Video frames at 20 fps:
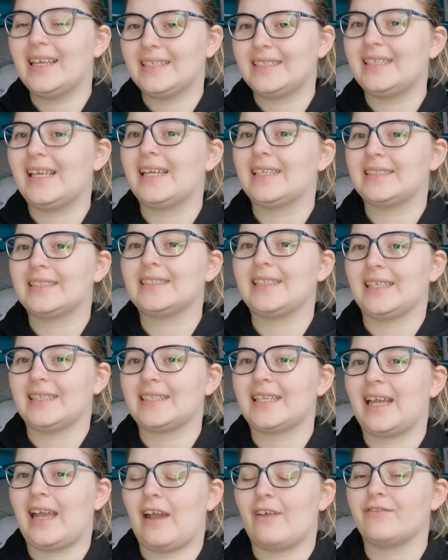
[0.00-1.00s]
Yes,
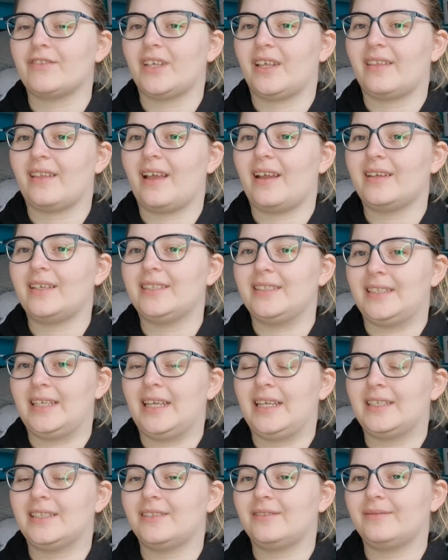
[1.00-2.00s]
I have done that
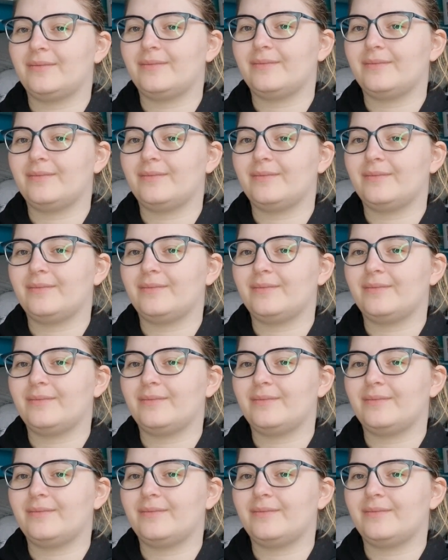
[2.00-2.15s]
indeed.